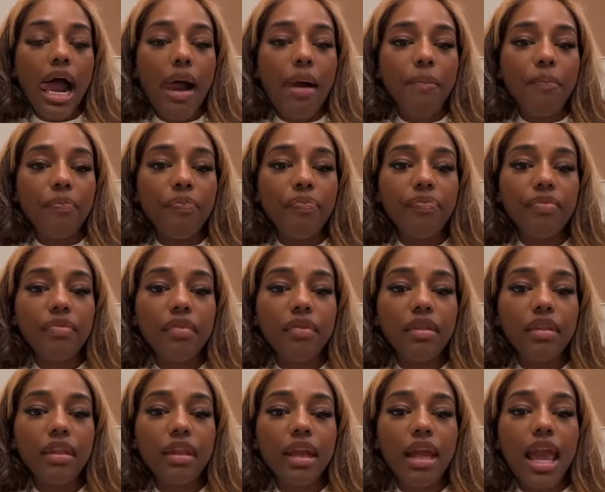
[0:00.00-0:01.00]
And
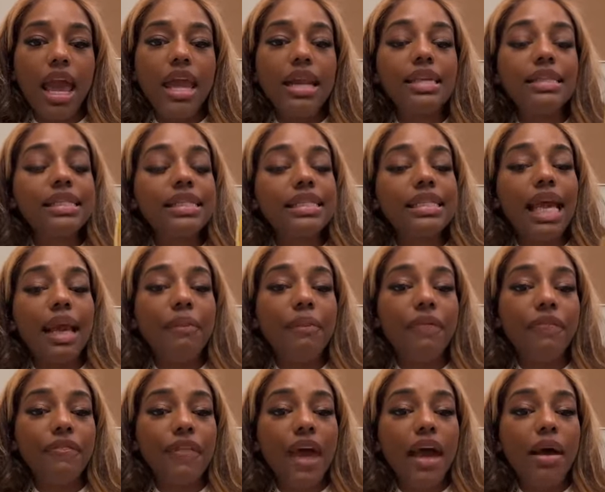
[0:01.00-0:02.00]
it's the
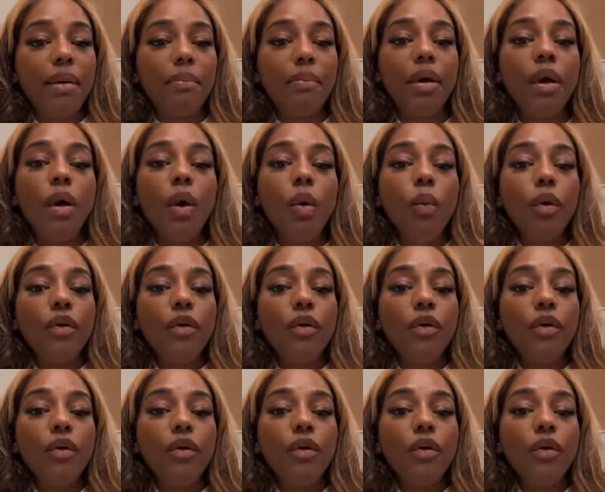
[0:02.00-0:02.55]
same with them.